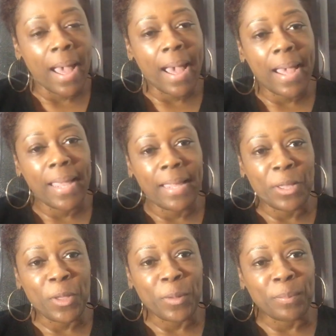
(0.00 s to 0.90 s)
I
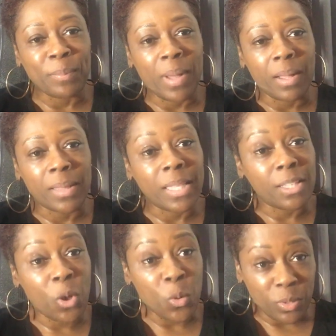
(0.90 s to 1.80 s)
am
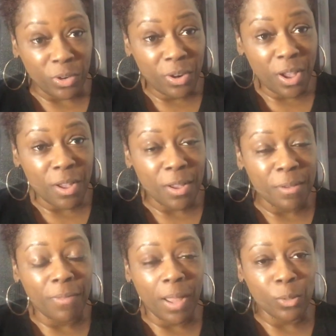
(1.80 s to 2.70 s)
the owner
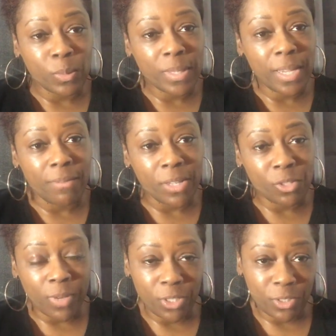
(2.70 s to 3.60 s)
of Follicles Hair
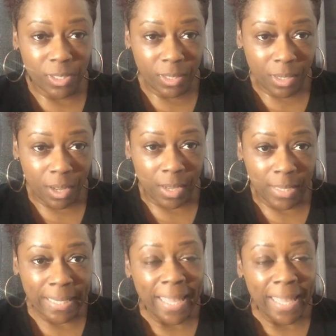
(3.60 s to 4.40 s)
Restoration Salon,